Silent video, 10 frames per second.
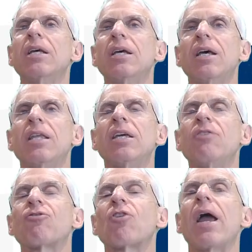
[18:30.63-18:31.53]
But
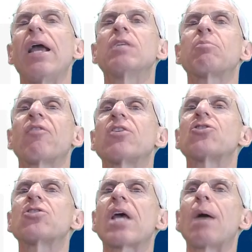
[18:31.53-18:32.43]
the phrase,
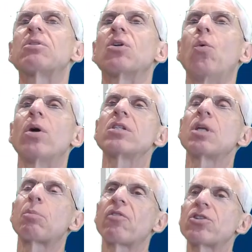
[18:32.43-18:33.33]
Professor
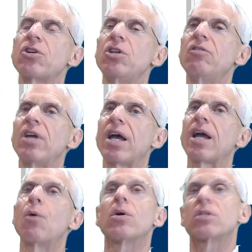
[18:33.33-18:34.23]
Sampson wasn't a professor at
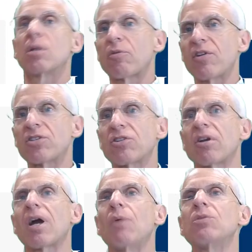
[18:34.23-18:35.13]
UVA. I wasn't a
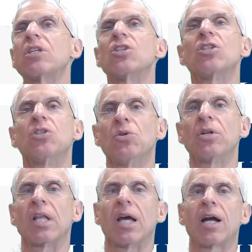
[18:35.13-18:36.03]
professor there. I was a
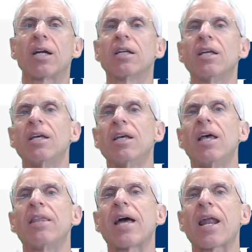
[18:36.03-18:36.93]
student there.
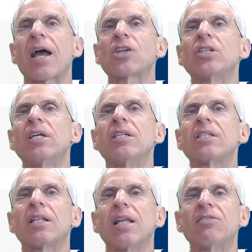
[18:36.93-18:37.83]
That
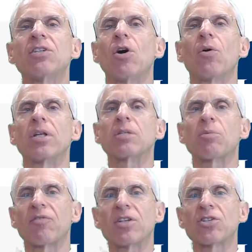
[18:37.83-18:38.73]
actually is 11
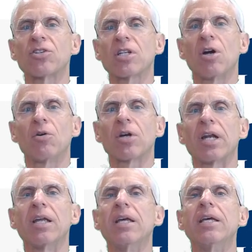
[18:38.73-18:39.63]
tokens. Professor is a
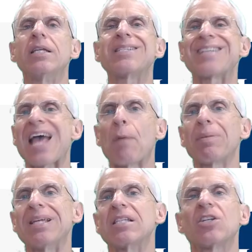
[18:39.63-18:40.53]
token.
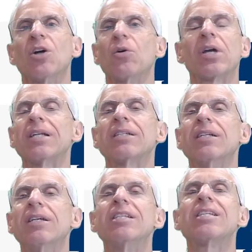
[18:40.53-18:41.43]
Samp is a
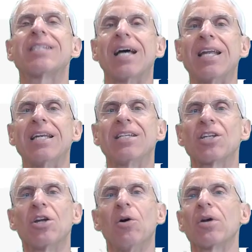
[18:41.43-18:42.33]
token.
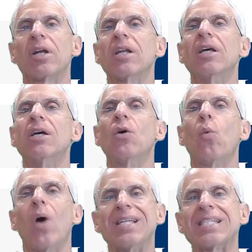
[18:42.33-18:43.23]
Son is a
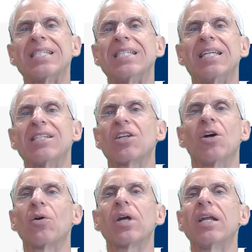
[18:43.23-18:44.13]
token.
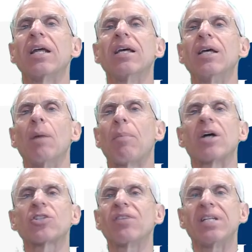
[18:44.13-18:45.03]
Wasn't is a token.
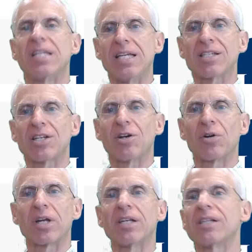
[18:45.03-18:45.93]
Apostrophe
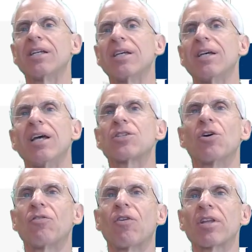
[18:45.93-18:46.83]
T is a token.
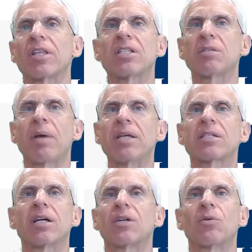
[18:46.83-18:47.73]
And so forth.
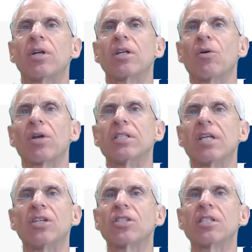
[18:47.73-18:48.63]
This is based on one
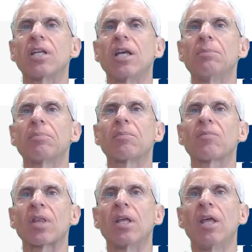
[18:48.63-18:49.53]
tokenization
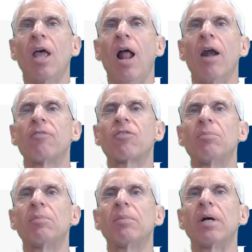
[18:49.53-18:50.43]
scheme
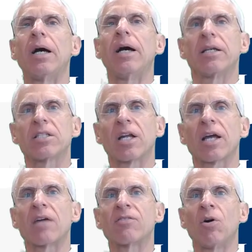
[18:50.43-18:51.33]
from,
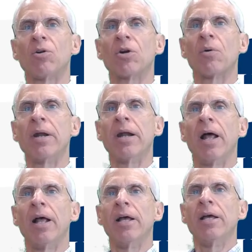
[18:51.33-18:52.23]
it's a kind of an
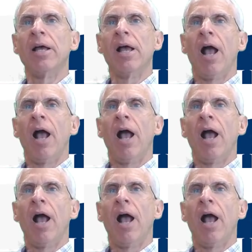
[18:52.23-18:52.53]
older one.